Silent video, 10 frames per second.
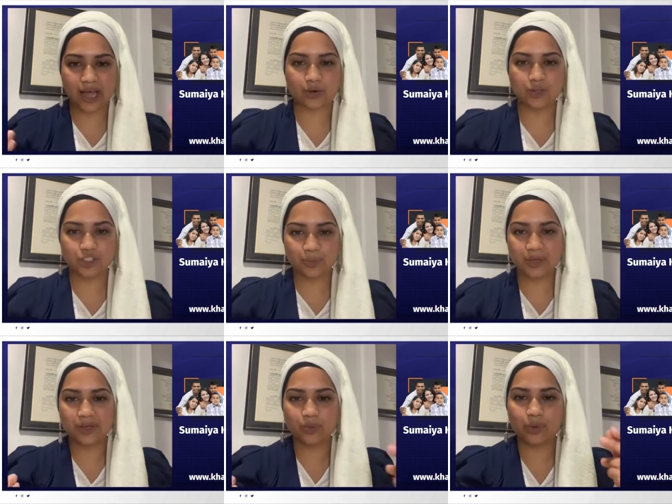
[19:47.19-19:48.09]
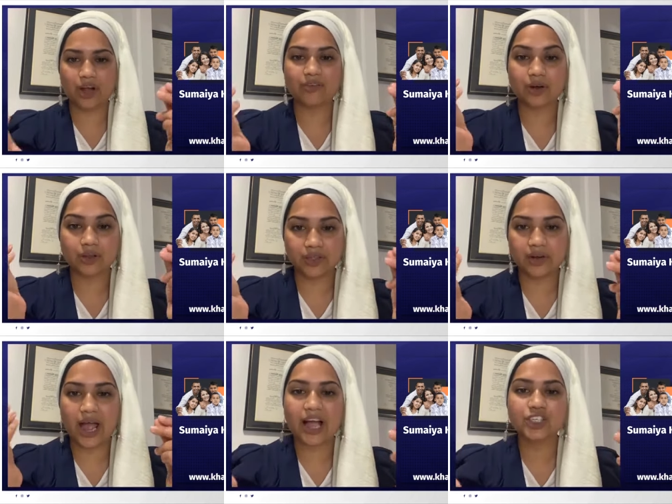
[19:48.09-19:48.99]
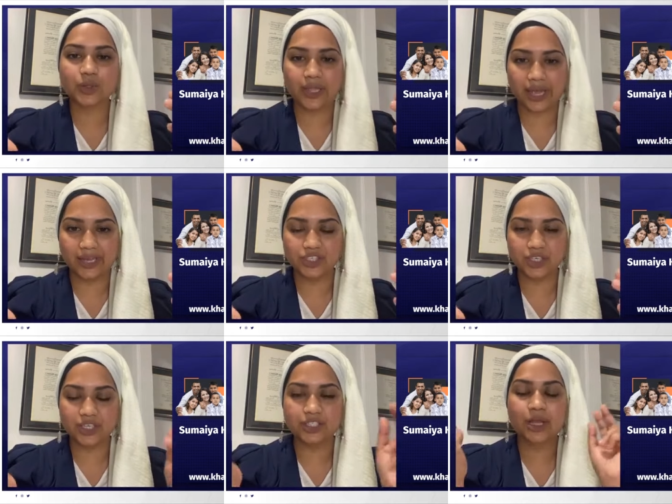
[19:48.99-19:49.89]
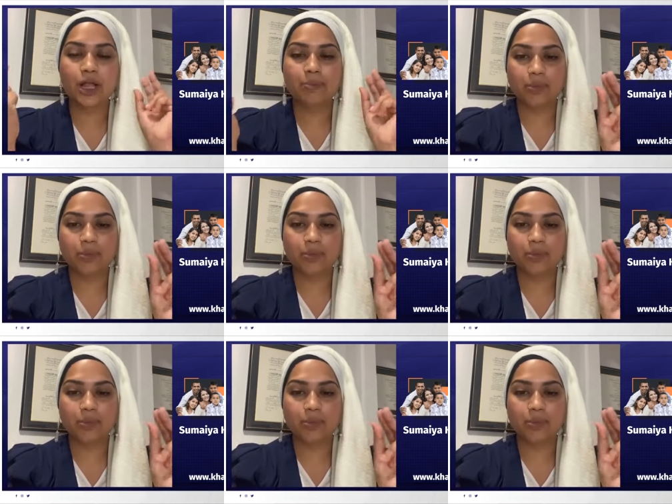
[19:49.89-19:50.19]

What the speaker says: not going to be whatever their actual age is,